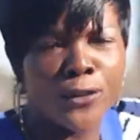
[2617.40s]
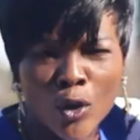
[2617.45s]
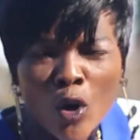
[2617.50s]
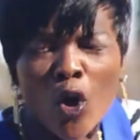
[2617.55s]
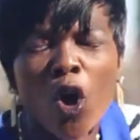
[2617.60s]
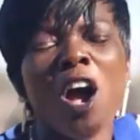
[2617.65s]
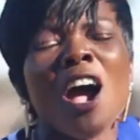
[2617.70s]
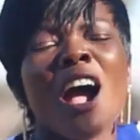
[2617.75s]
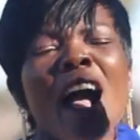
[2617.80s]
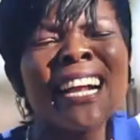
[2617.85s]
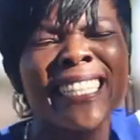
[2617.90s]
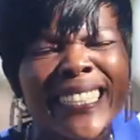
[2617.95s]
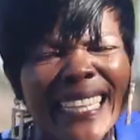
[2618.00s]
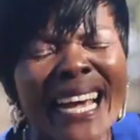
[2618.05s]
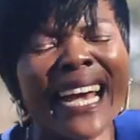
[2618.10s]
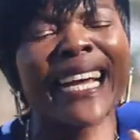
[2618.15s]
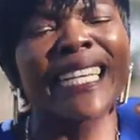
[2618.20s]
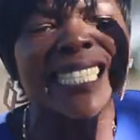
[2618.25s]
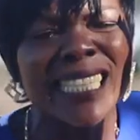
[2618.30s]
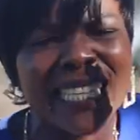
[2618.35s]
God
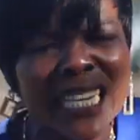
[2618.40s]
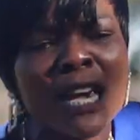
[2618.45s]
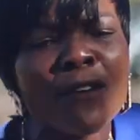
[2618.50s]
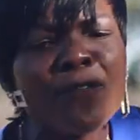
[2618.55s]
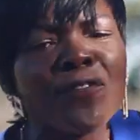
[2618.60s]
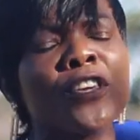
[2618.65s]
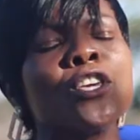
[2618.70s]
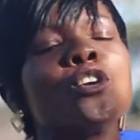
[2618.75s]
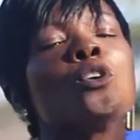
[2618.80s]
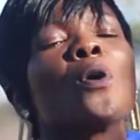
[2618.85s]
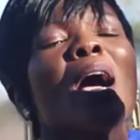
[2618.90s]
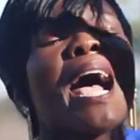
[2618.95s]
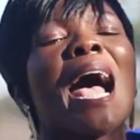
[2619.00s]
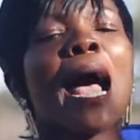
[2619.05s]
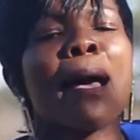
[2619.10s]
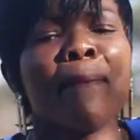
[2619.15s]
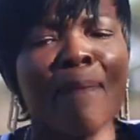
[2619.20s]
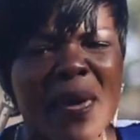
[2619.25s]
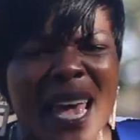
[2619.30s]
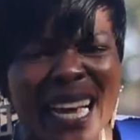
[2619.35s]
as if you are
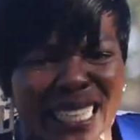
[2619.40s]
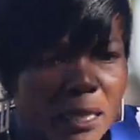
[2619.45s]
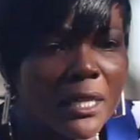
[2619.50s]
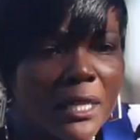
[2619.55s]
made.